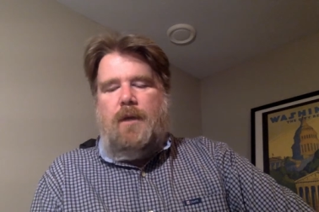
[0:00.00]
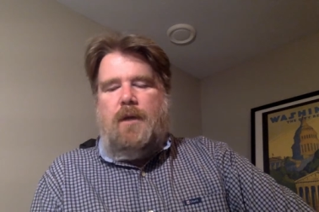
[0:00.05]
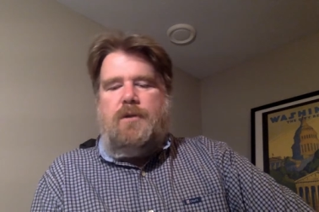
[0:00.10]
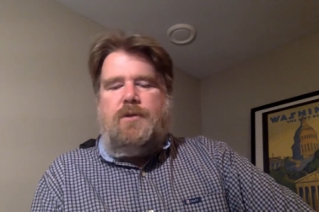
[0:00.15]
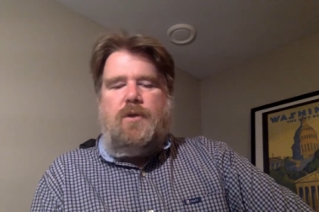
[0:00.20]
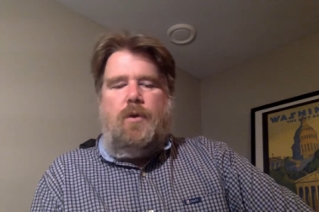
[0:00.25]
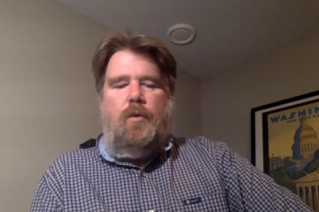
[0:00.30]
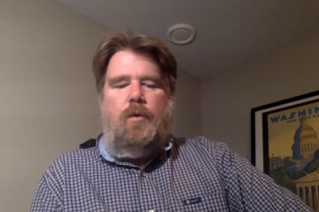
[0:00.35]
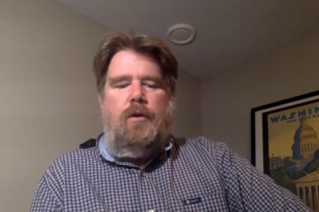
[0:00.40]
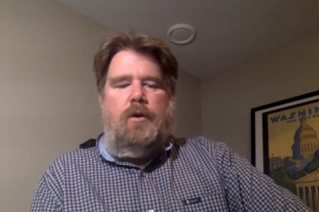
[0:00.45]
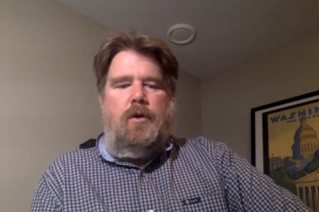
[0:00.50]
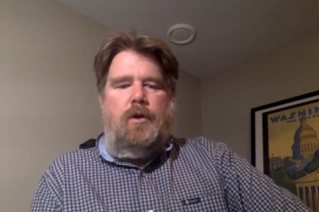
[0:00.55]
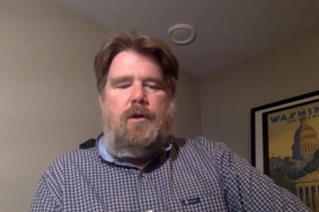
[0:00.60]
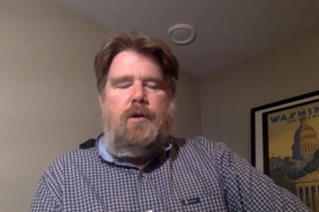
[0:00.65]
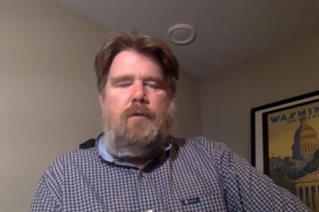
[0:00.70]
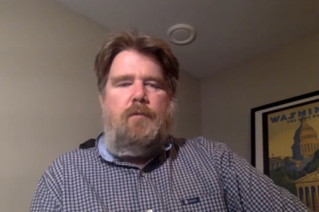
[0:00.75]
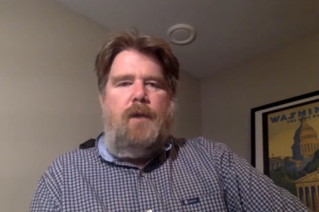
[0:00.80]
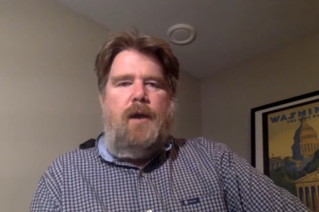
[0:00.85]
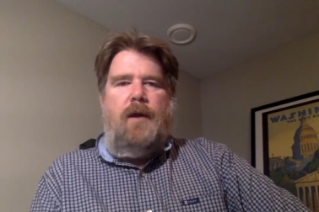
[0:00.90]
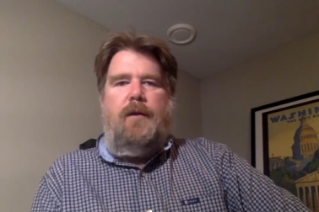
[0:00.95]
So
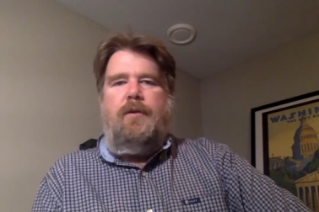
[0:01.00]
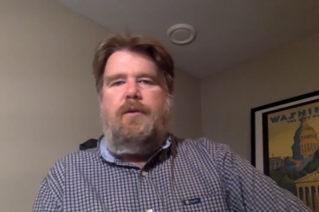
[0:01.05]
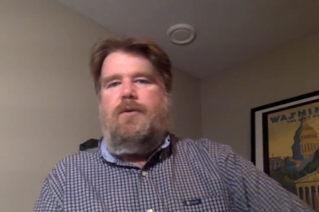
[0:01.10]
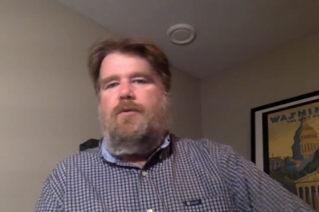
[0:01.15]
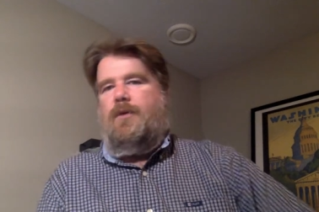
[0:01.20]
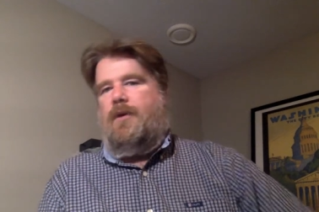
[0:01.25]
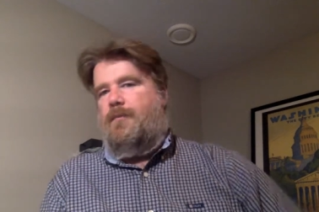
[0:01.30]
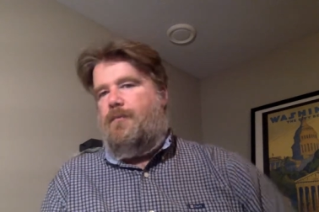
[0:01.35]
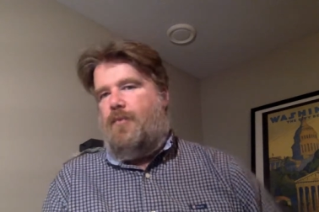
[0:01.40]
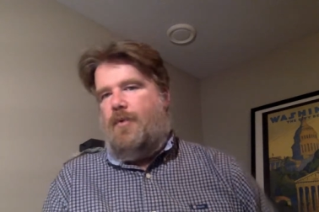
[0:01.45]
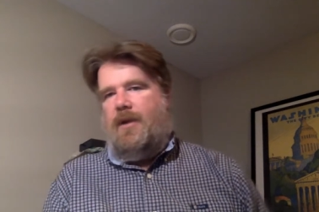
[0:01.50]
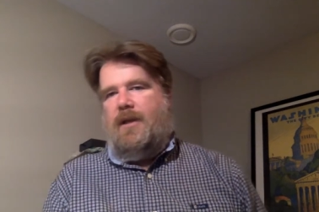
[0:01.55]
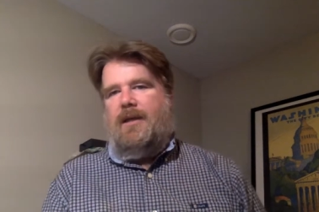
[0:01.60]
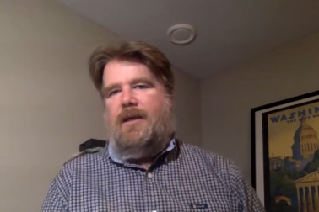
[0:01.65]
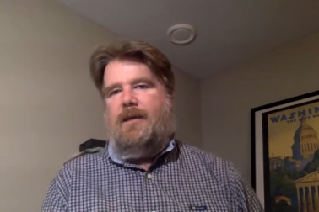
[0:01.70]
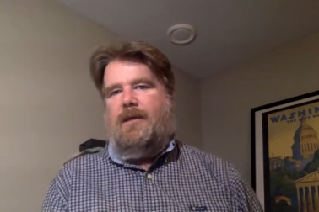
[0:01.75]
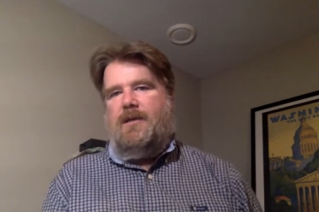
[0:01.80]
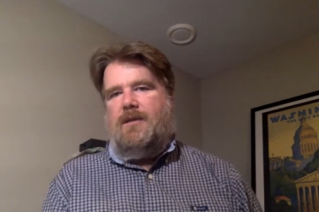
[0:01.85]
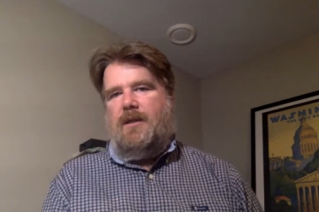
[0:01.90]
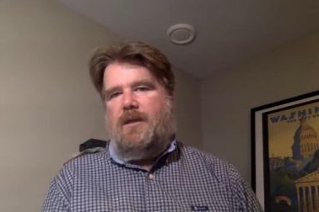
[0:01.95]
look around. You can pretty
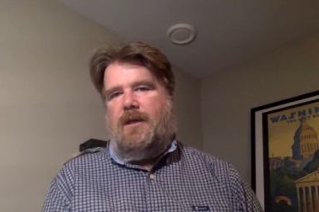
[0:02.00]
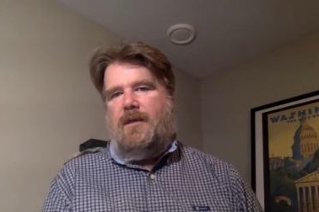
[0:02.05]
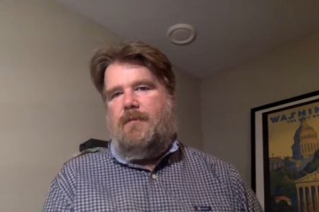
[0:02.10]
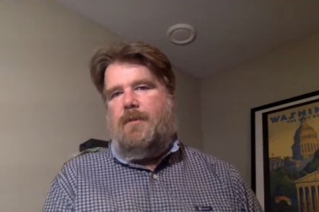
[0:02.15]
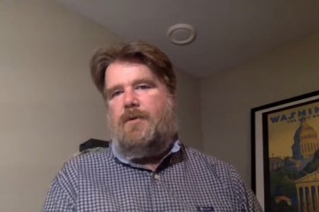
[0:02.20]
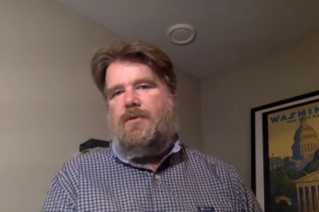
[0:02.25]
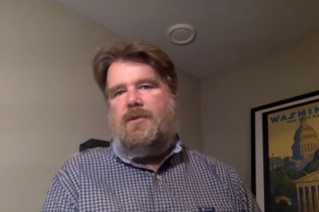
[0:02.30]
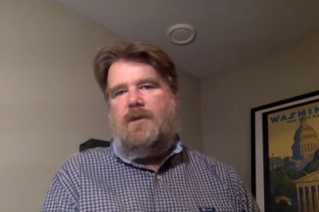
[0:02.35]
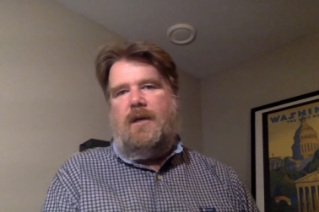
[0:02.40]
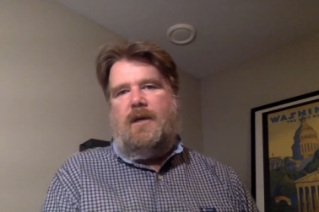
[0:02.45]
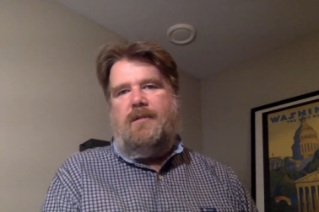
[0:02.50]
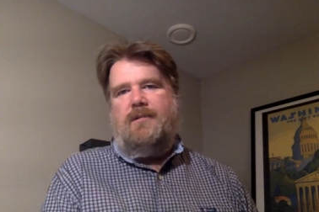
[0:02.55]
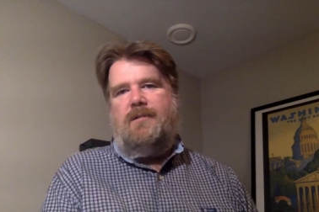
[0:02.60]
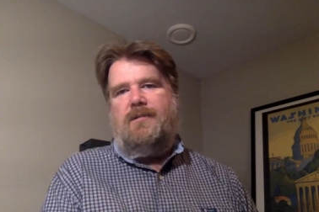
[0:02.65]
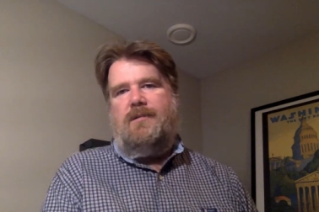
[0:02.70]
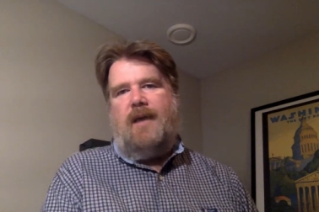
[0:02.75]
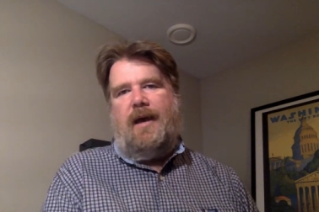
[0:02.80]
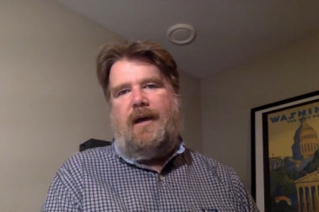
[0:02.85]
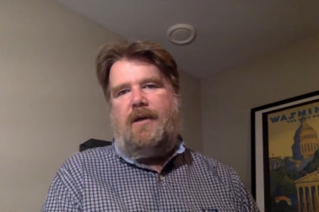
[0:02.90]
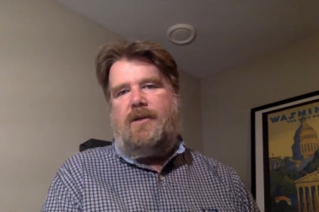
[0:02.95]
easily, in most
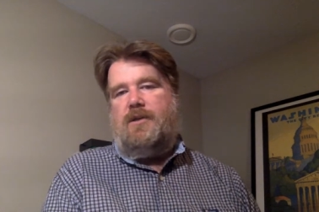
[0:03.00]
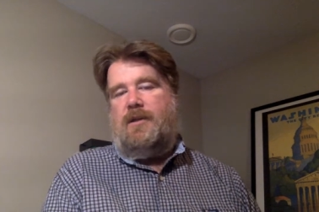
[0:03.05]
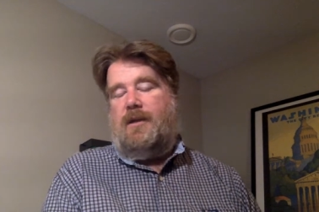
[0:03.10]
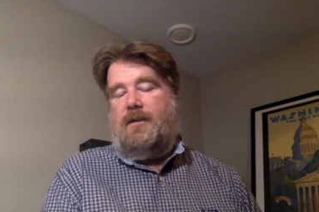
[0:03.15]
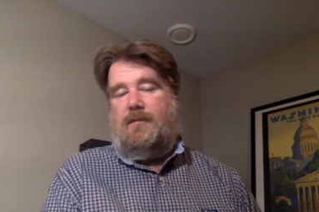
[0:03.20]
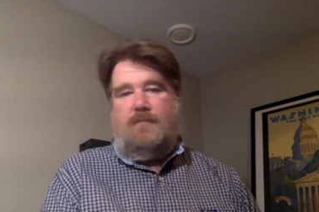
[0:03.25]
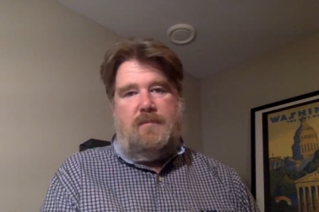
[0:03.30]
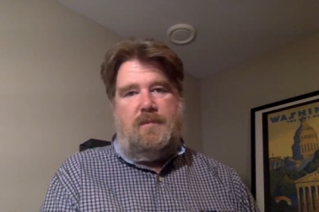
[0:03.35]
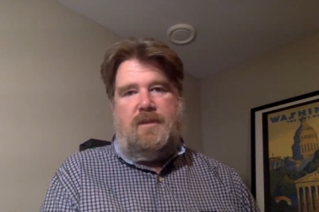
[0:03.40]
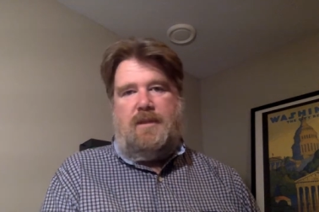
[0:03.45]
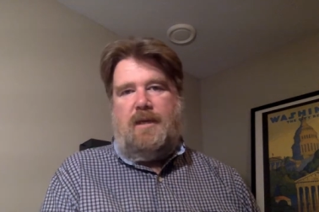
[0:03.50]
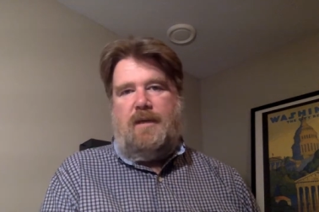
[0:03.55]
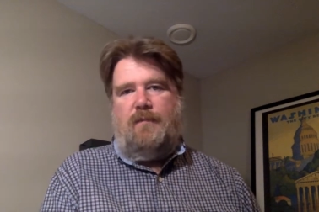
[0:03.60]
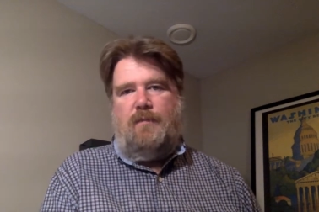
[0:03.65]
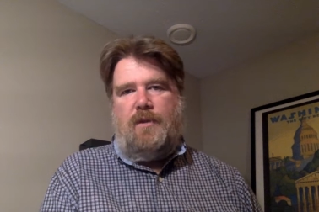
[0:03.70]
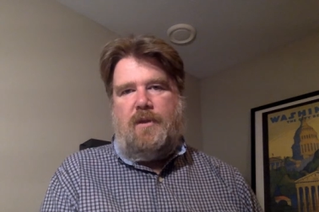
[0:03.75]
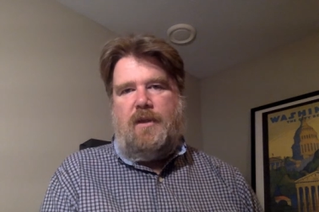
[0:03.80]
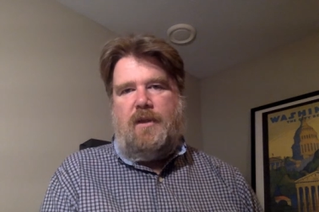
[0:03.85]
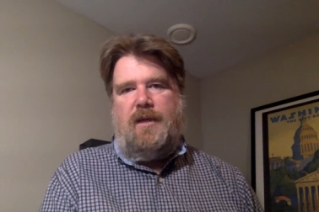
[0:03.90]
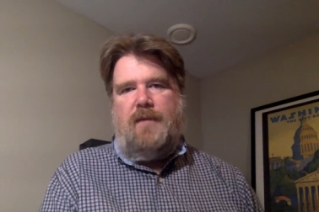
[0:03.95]
cases, actually, say
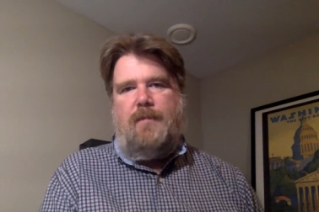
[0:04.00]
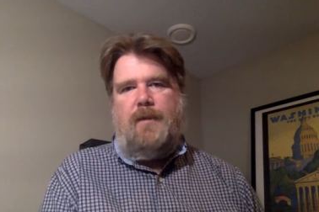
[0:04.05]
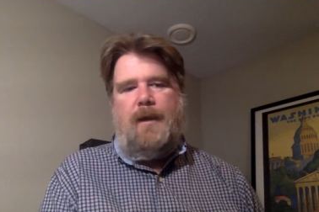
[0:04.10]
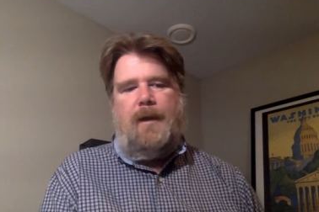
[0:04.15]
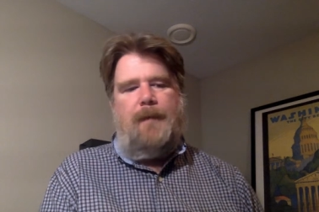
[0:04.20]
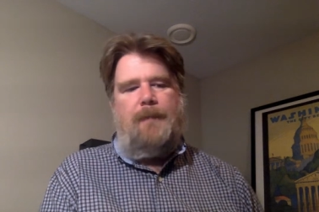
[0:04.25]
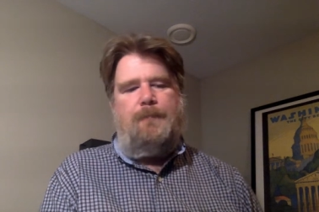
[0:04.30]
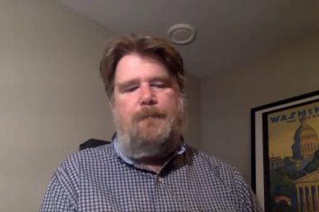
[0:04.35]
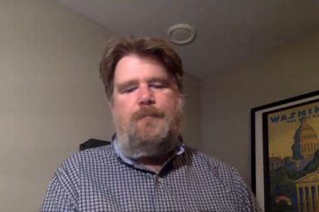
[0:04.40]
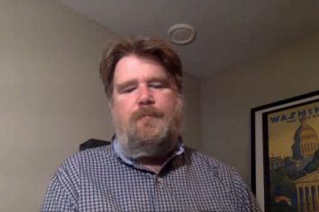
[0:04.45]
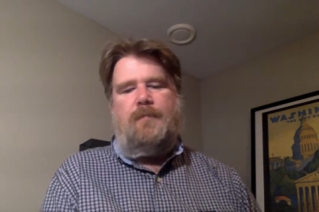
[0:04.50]
with eBay,